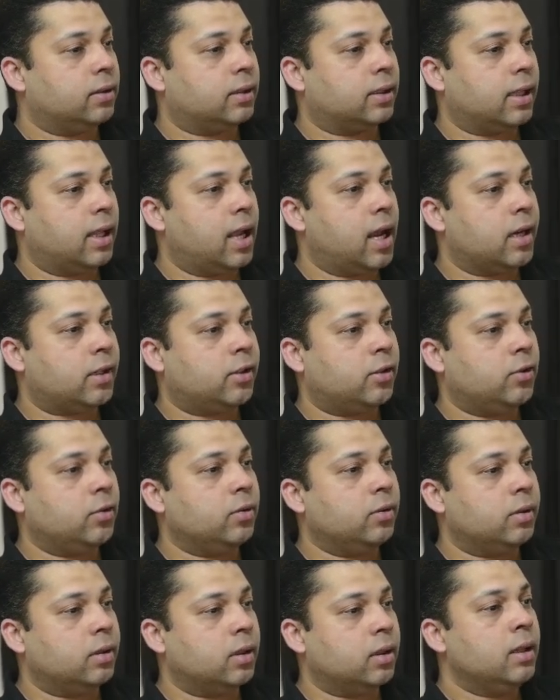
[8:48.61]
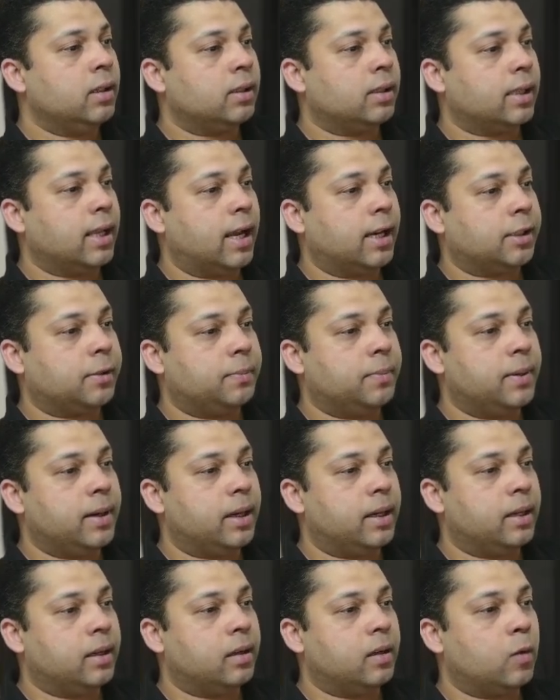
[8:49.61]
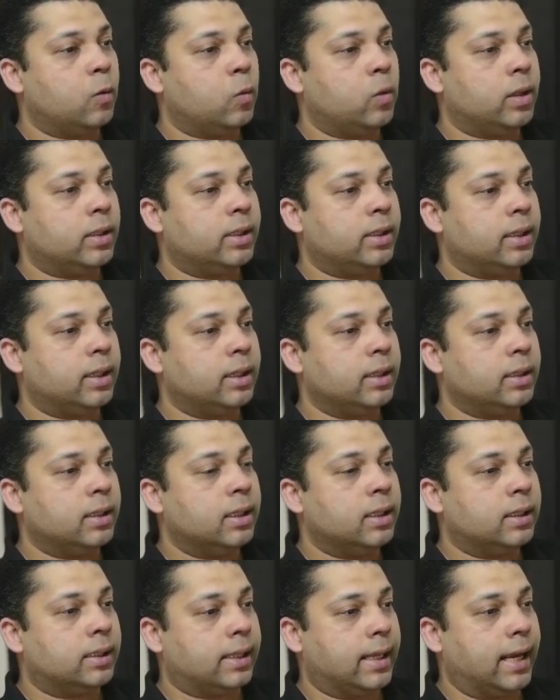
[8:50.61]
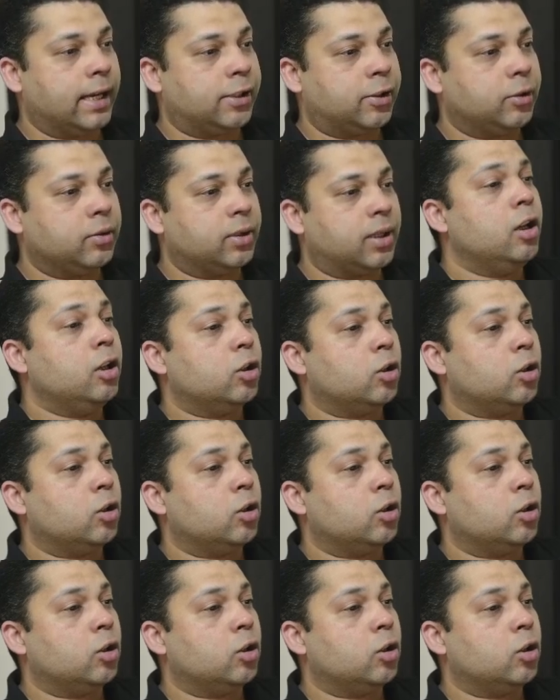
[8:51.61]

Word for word: /user/bin, which is /user.